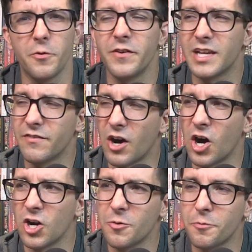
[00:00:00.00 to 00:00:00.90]
movie to give
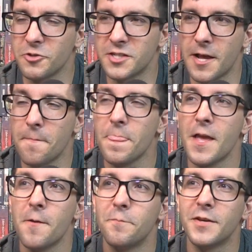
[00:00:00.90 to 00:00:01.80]
100%
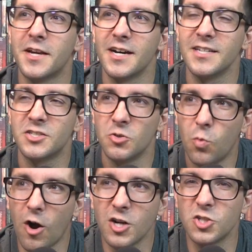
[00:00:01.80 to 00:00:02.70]
because you
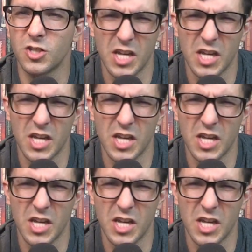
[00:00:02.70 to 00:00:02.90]
watch it.